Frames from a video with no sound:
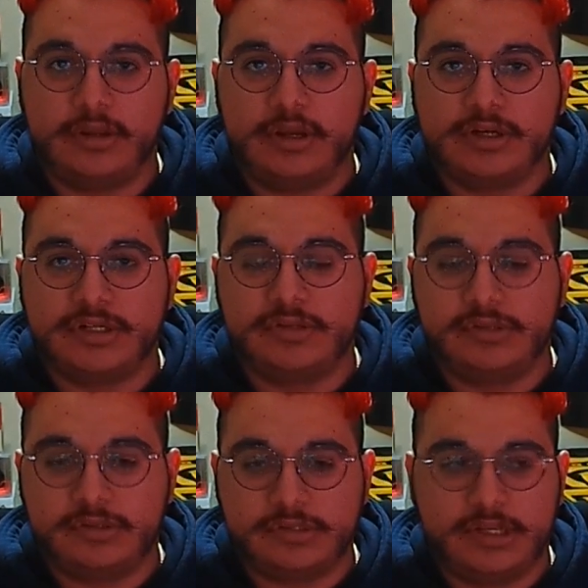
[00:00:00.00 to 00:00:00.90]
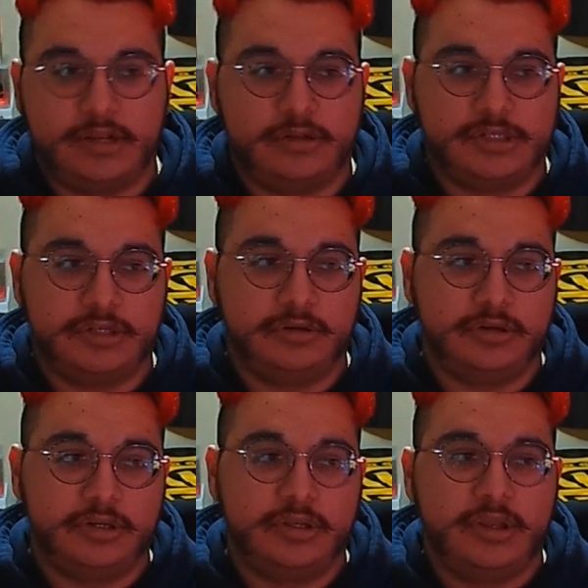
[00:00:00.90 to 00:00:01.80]
She uses her psychology
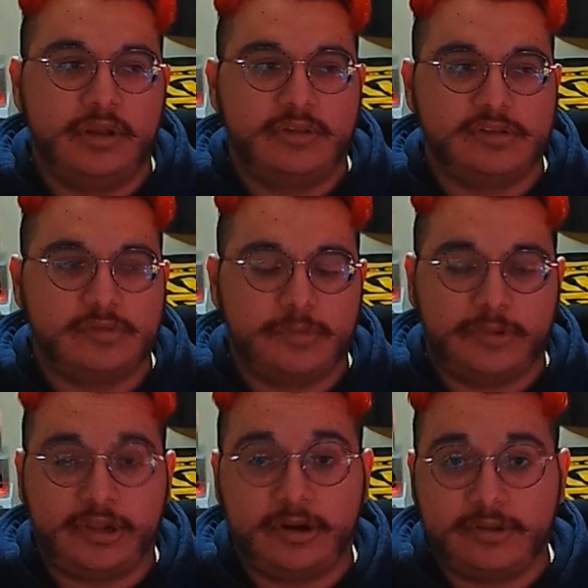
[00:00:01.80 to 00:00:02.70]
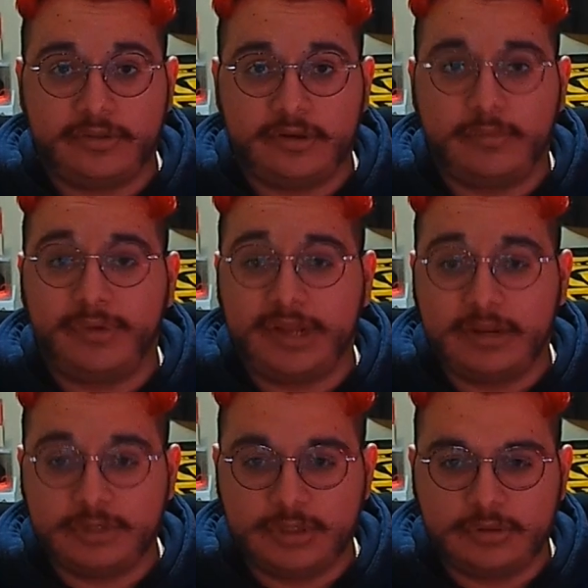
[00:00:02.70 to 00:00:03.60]
degree to manipulate Arthur to bring out
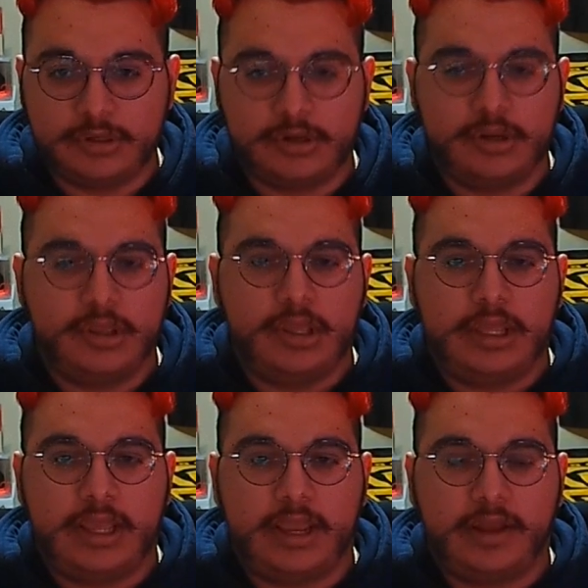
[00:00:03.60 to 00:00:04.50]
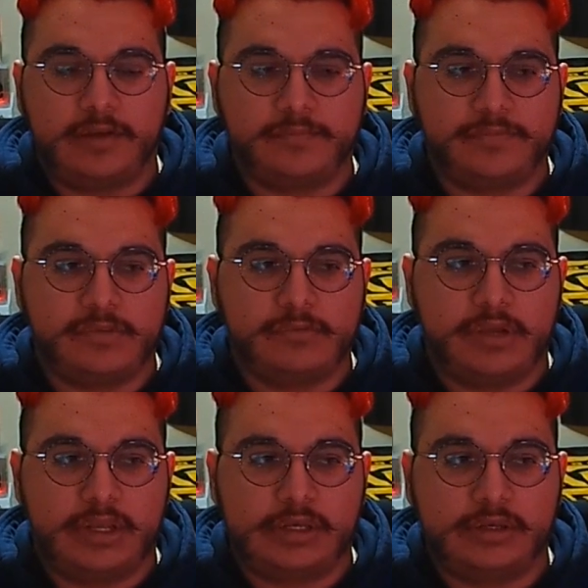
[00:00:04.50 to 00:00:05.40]
Joker, and
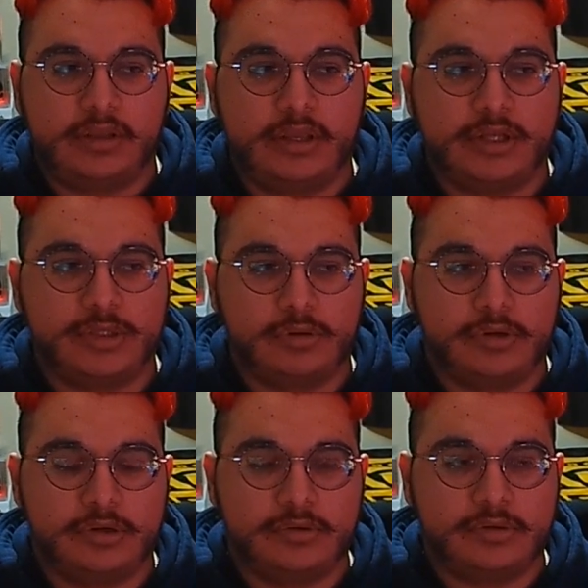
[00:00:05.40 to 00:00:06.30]
when Joker,